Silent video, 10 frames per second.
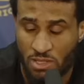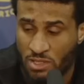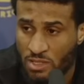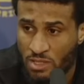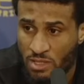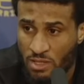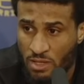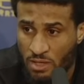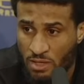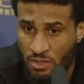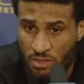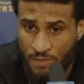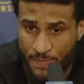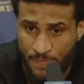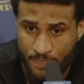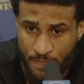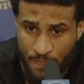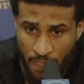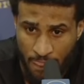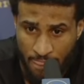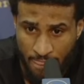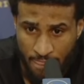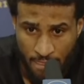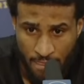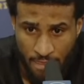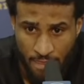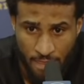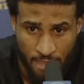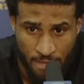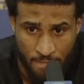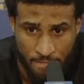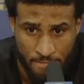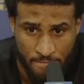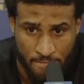(no one is talking)